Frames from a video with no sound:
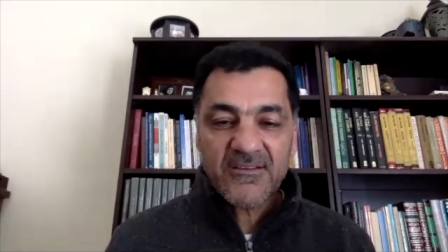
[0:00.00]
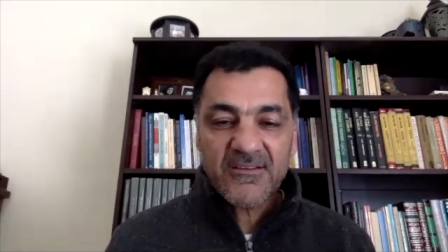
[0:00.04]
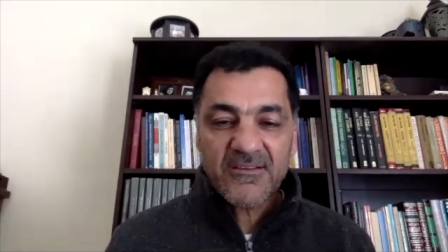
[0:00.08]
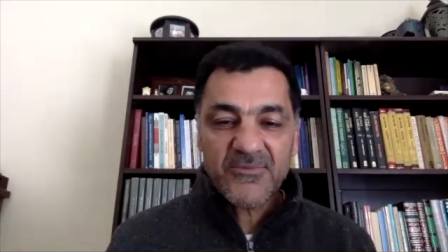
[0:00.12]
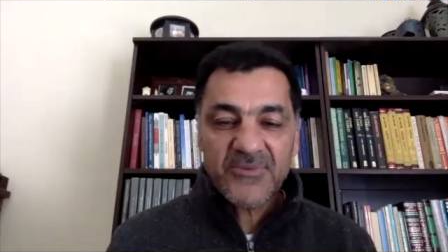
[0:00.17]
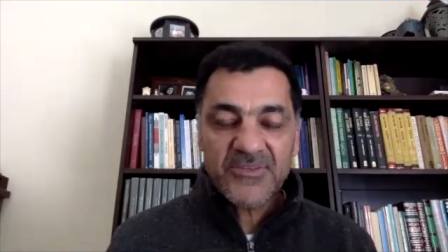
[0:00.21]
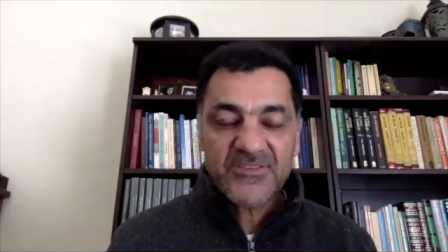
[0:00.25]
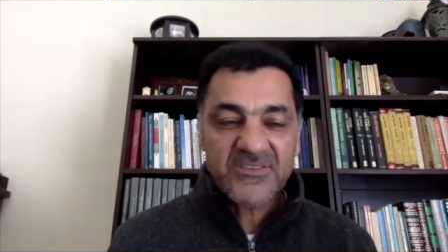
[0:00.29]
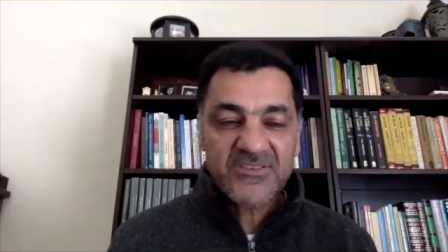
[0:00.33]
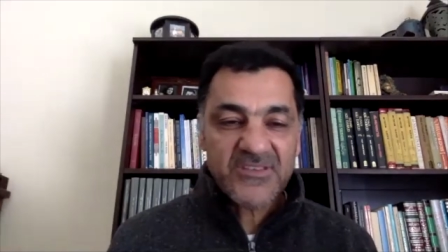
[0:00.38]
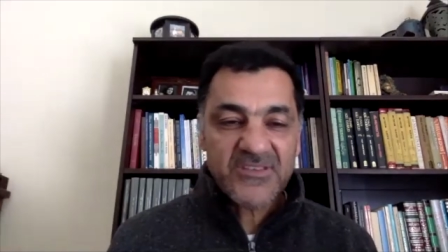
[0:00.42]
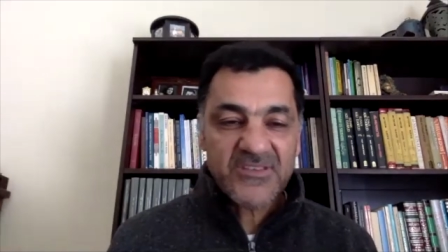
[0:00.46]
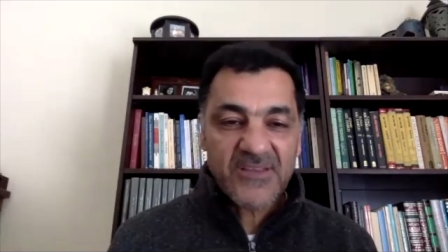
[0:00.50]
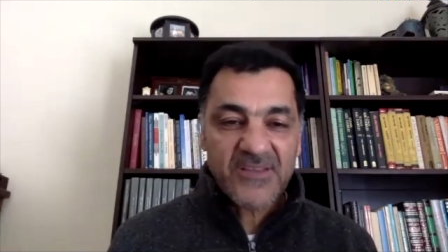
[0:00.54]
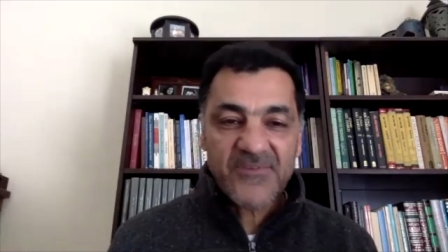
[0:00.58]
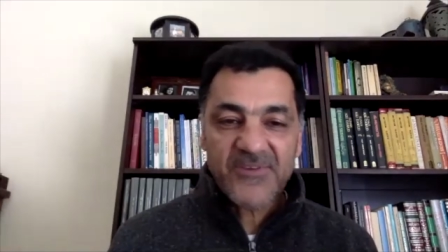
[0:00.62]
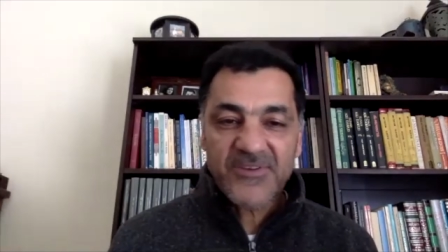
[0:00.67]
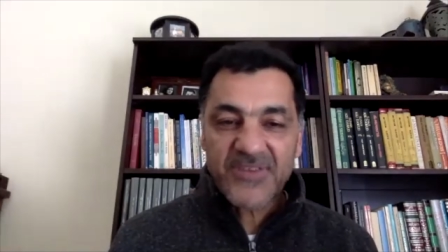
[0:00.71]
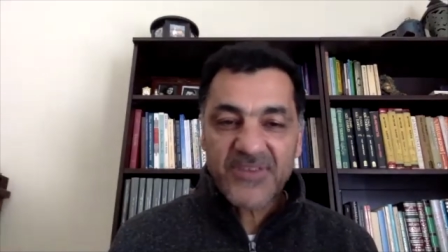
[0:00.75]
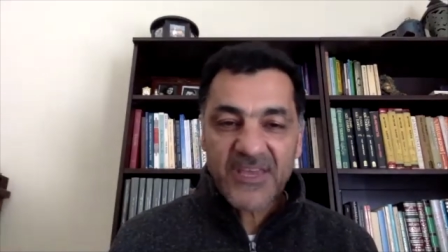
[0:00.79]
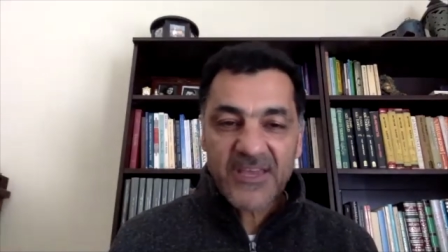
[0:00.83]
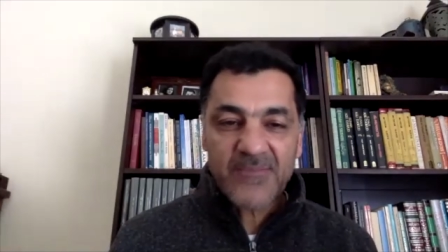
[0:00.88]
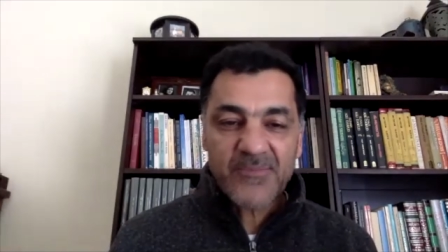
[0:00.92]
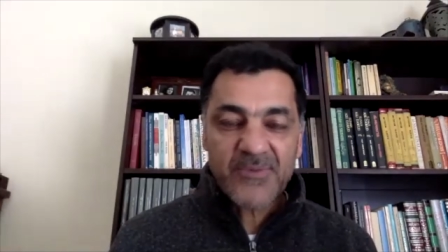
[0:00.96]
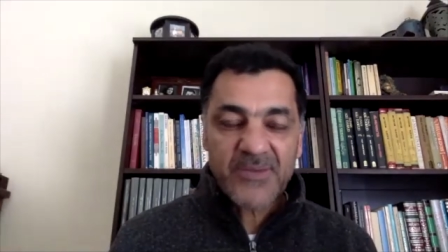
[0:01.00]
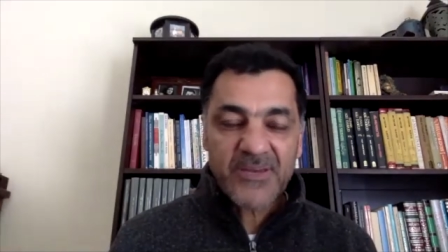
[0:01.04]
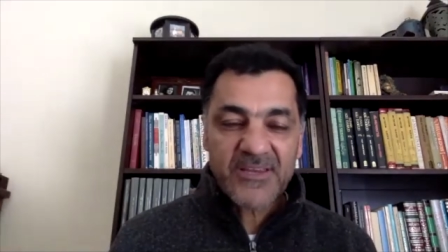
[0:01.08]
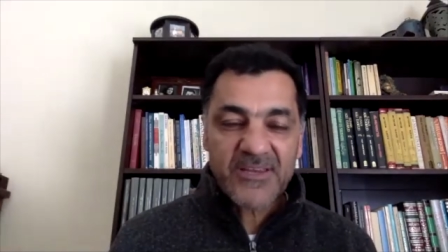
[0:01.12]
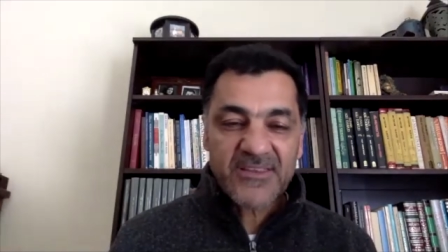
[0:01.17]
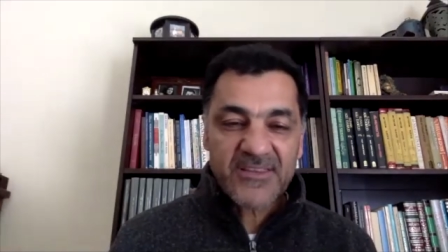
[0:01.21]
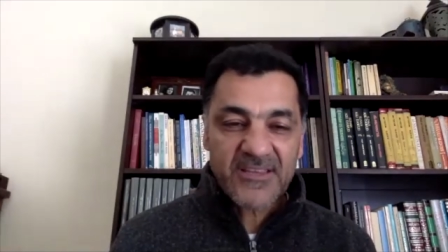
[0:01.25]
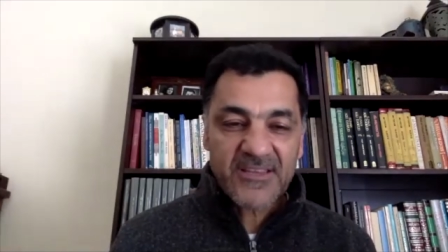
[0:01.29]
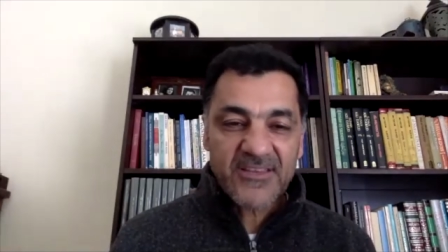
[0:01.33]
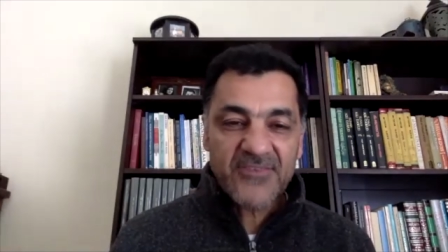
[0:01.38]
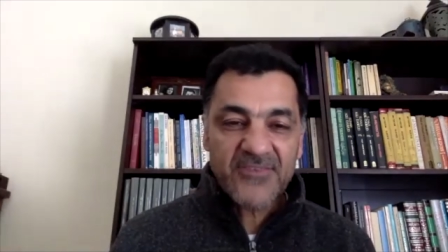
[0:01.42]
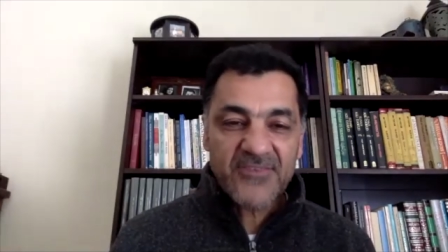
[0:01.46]
we see every day. But I
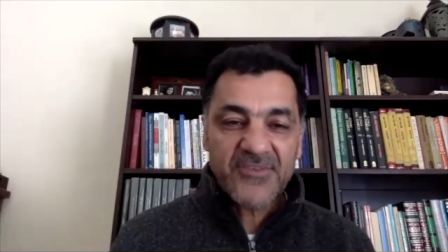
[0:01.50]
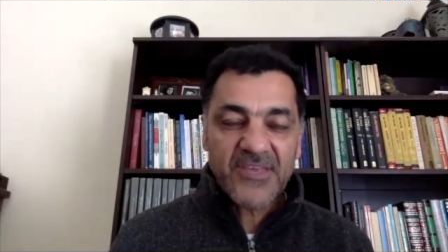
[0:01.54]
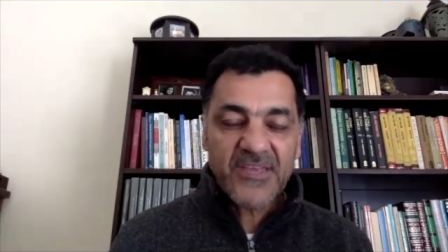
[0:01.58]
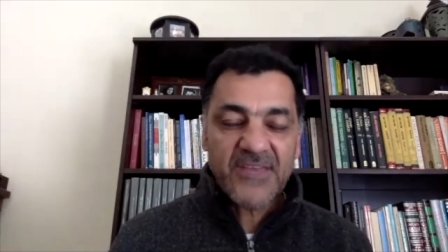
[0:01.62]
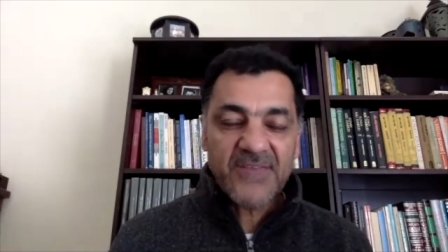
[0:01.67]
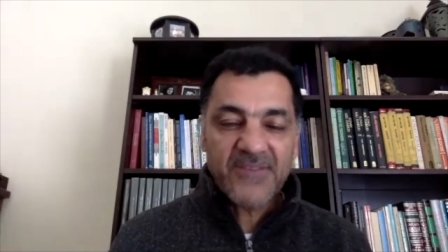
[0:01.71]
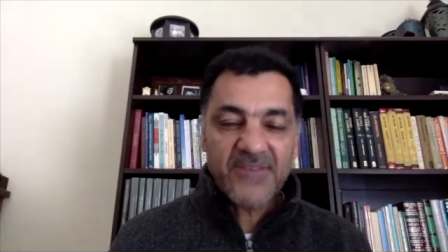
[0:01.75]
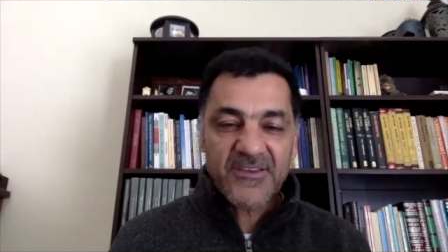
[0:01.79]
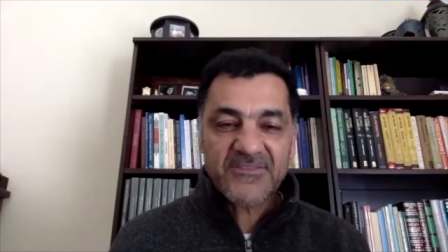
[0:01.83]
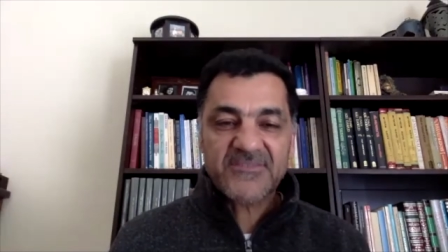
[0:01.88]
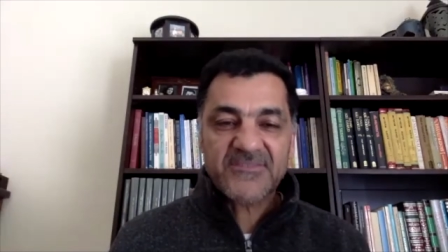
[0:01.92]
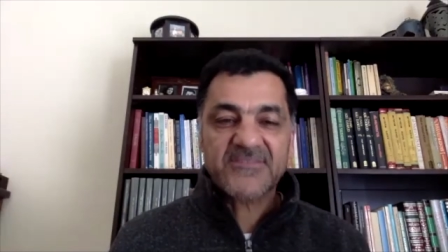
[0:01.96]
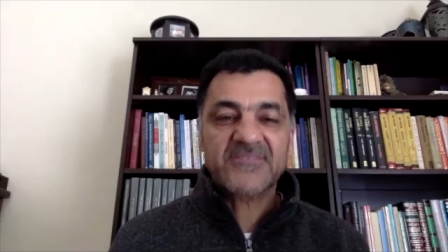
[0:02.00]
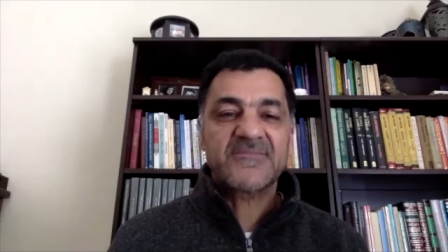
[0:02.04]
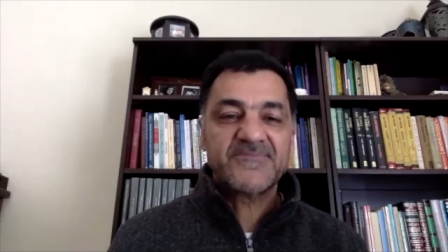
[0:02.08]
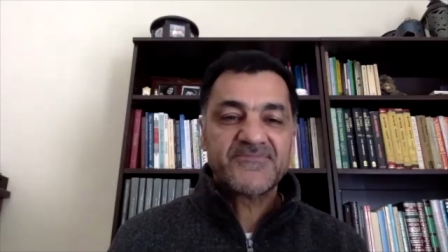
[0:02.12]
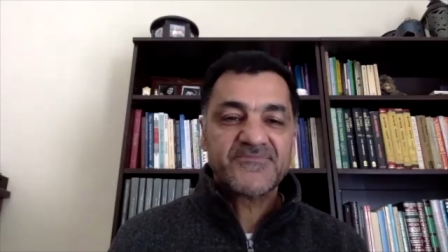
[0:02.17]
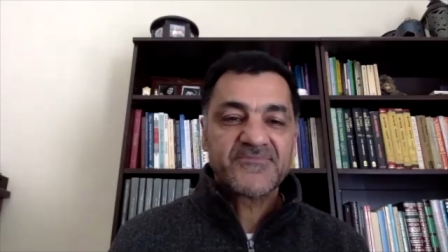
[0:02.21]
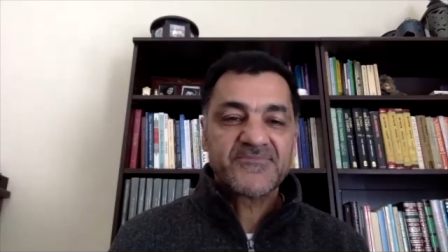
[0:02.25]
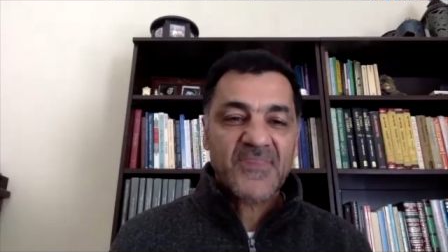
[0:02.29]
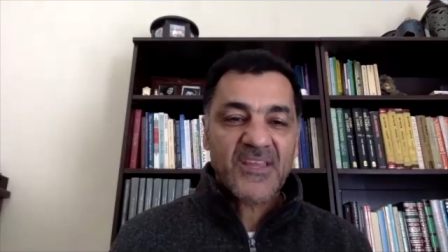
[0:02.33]
think you gave us